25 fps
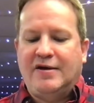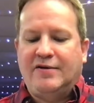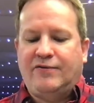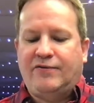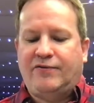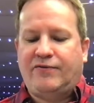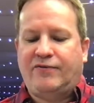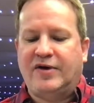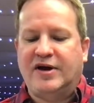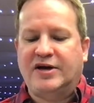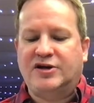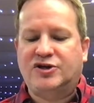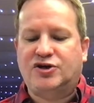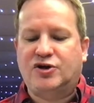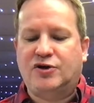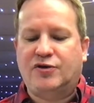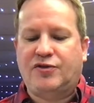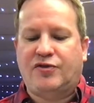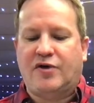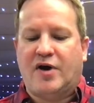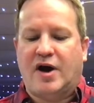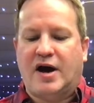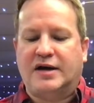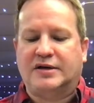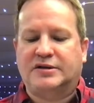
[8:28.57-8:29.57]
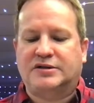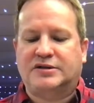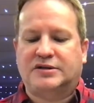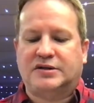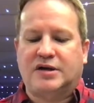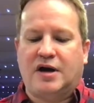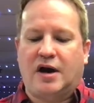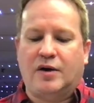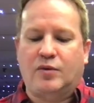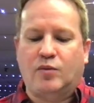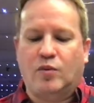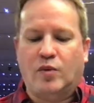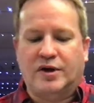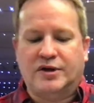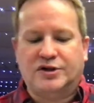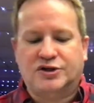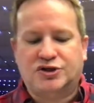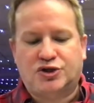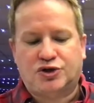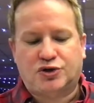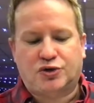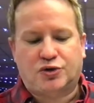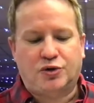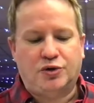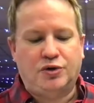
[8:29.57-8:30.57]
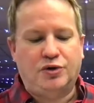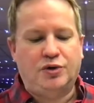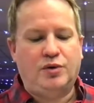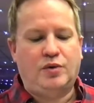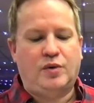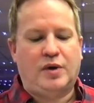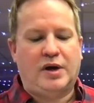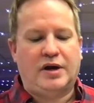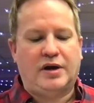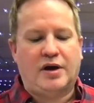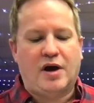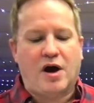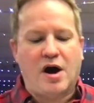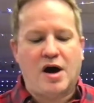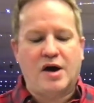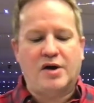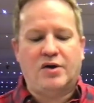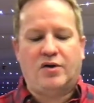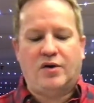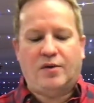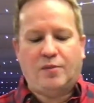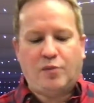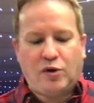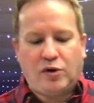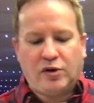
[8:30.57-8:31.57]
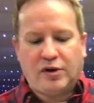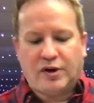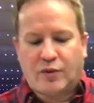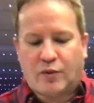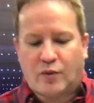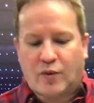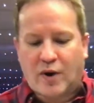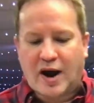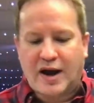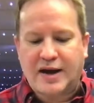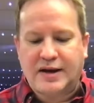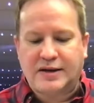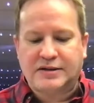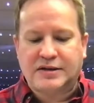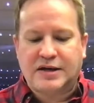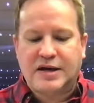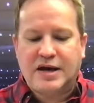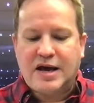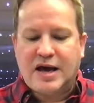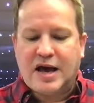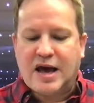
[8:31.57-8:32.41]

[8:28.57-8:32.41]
Fix your thoughts on what is true and honorable and right